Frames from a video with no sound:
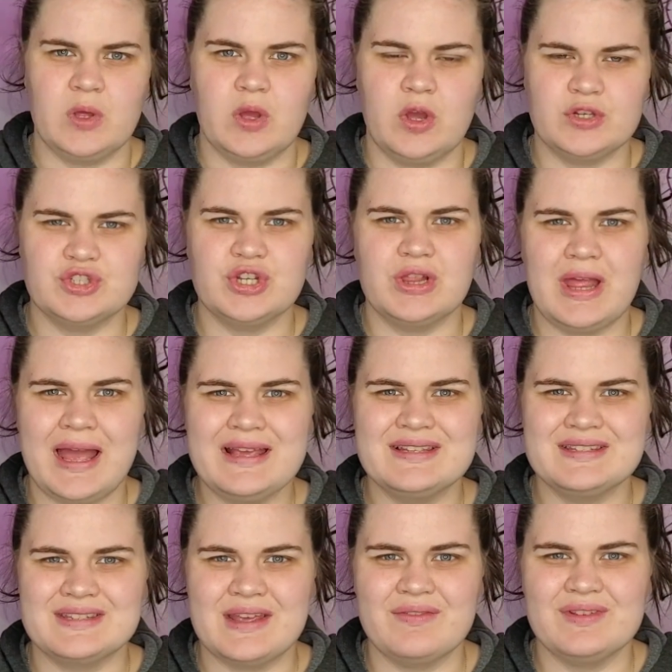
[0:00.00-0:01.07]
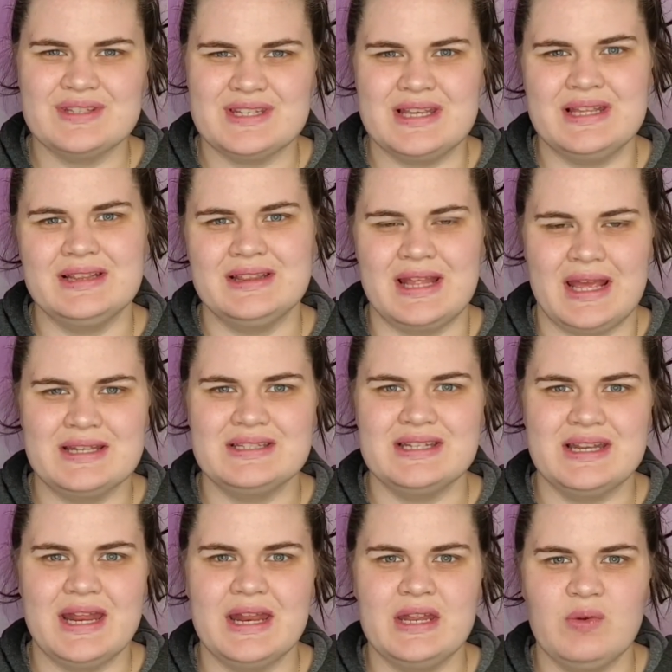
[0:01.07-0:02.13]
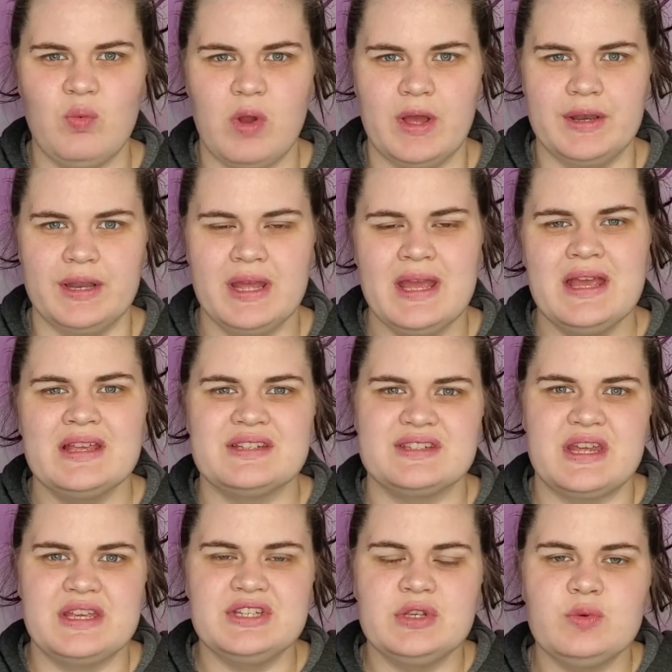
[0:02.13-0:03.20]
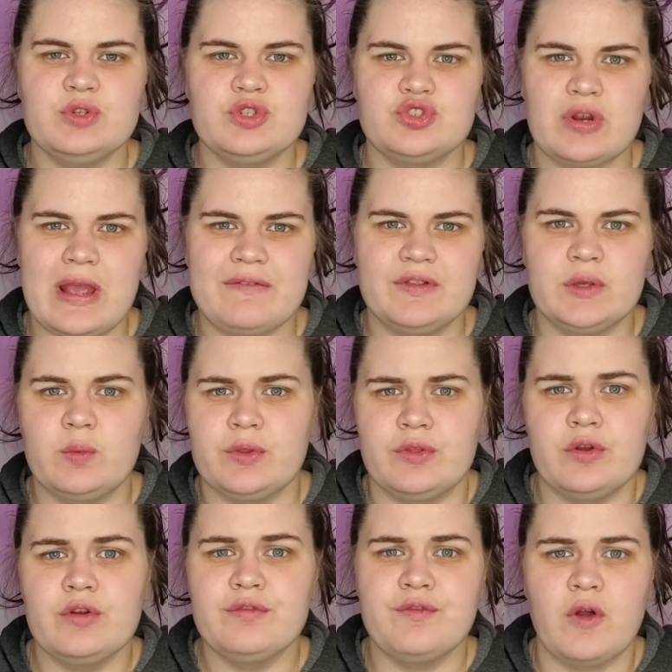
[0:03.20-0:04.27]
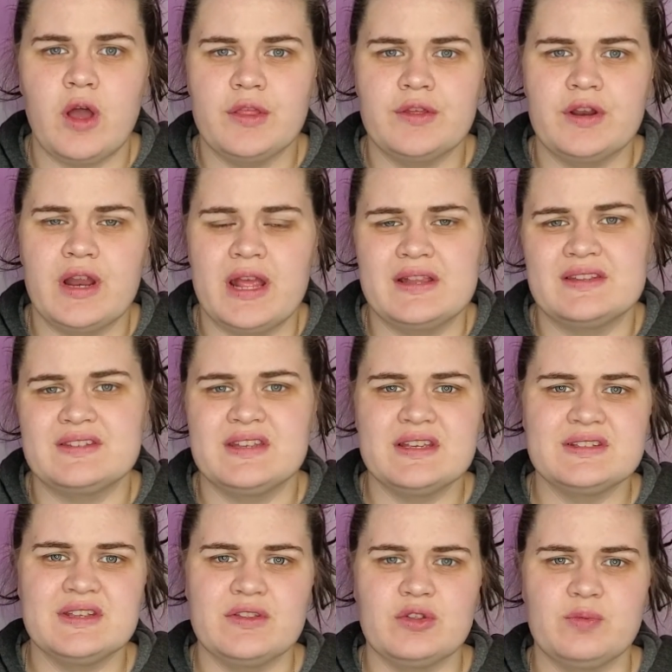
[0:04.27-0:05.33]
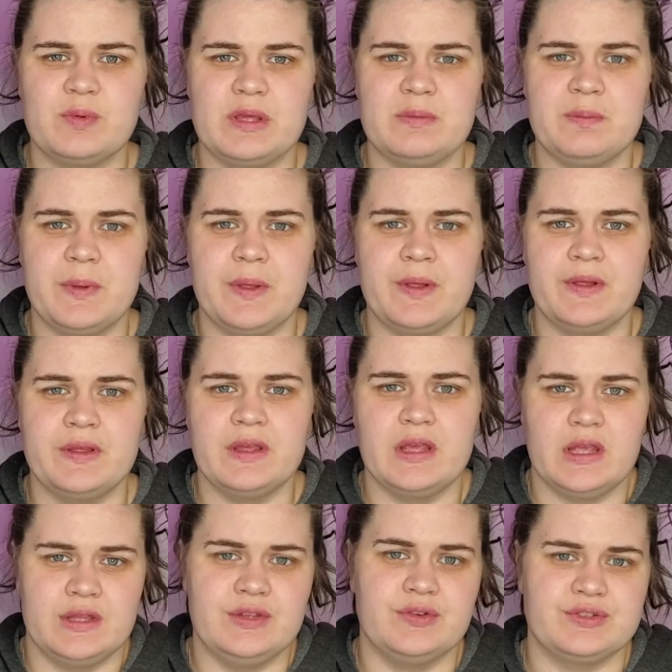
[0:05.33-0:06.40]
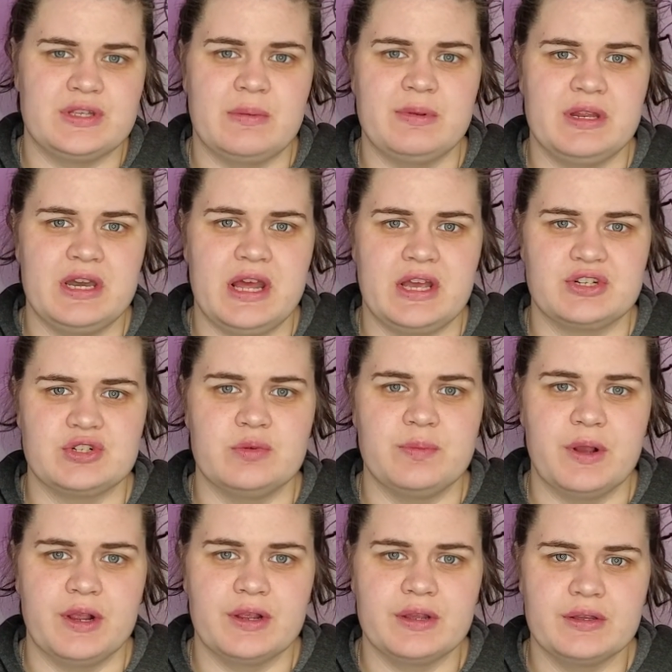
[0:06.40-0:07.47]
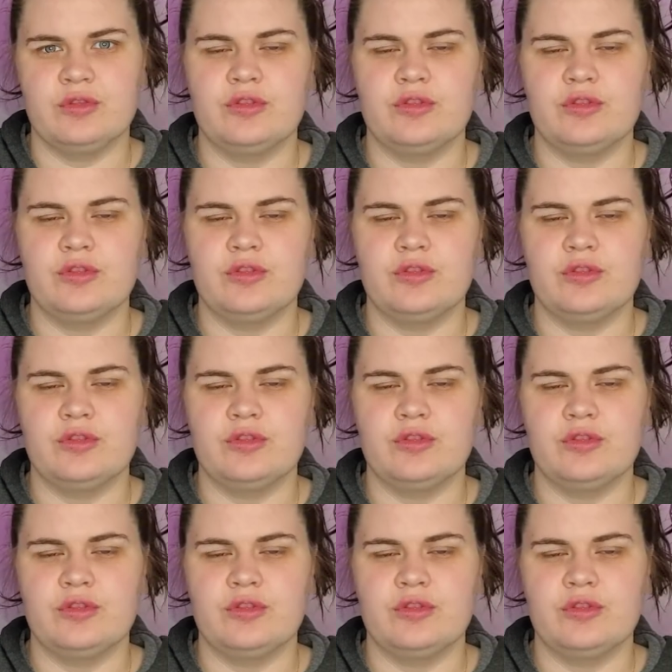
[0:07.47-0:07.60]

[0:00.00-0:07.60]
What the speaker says: On July 17th, 1981, Stacey was traveling with her father and 6 other people in Yosemite National Park.